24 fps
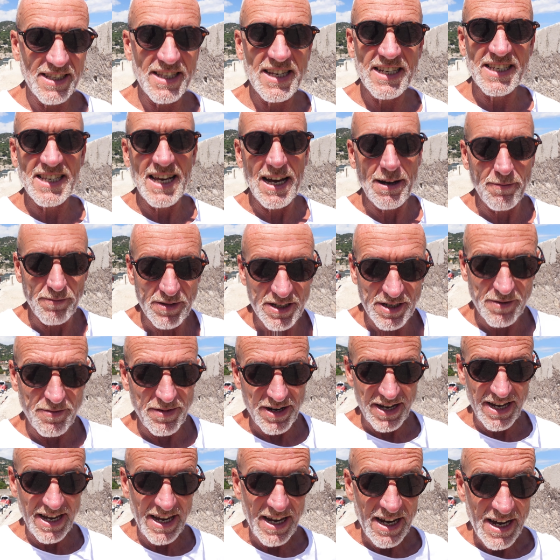This happened to
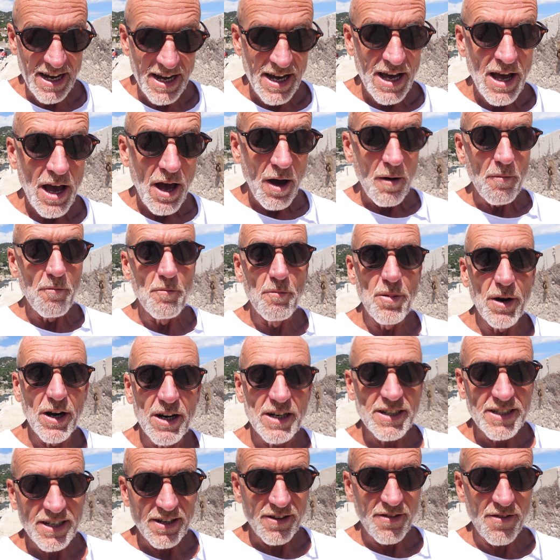me,
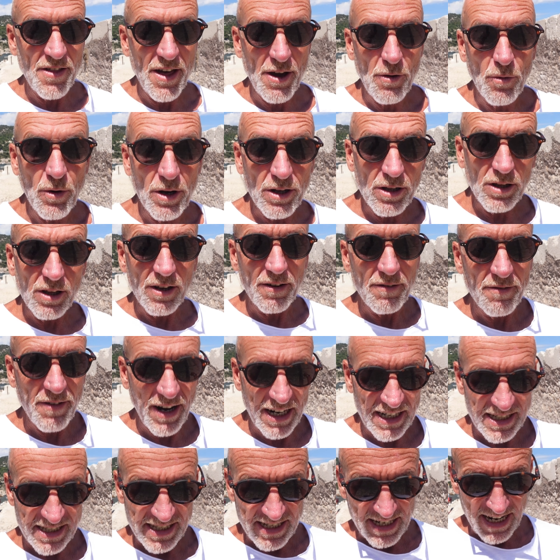but they will
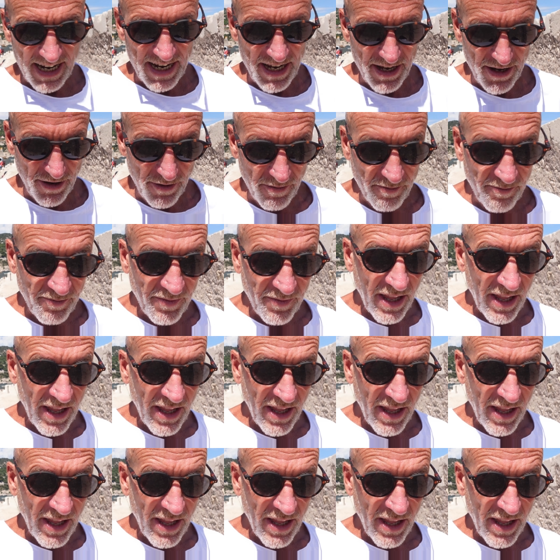vaccinate you.